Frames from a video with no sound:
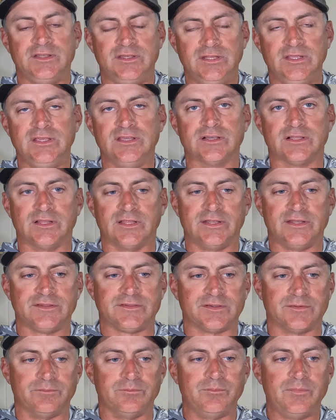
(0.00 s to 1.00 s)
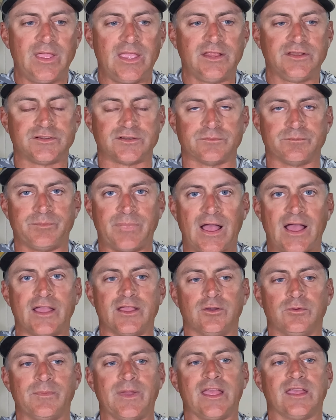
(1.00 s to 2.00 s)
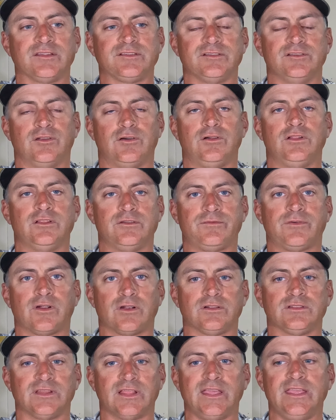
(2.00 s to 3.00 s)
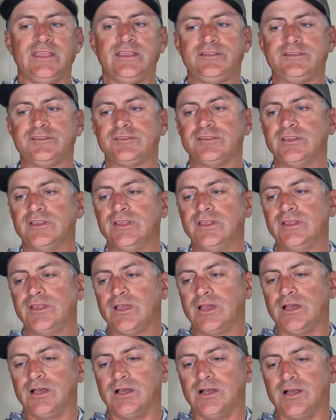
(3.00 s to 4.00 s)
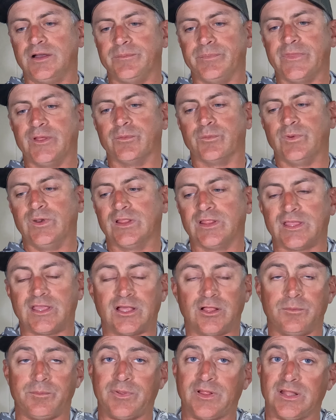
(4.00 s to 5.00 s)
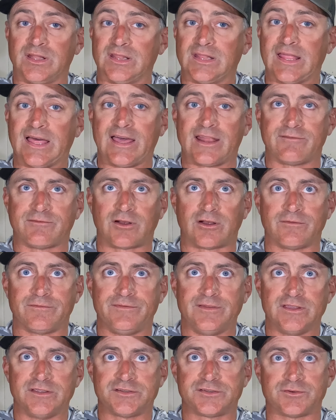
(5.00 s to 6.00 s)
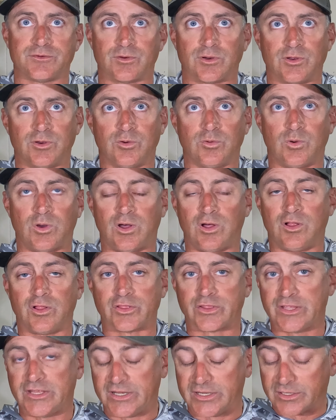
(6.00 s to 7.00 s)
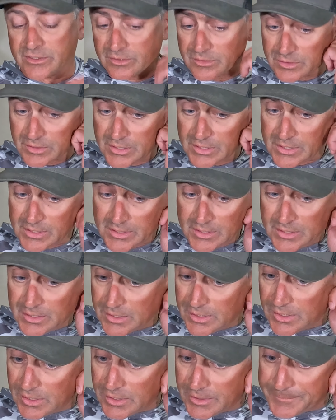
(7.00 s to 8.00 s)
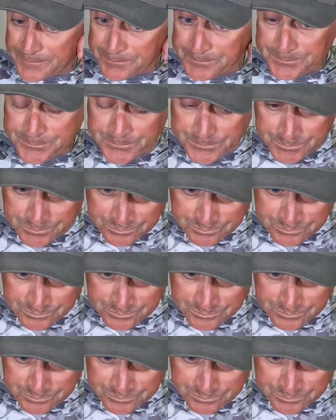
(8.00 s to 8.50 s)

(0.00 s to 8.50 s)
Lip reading: deal, and it's a major biomass in all of our lakes that really help a lot of our fish grow all year. Um,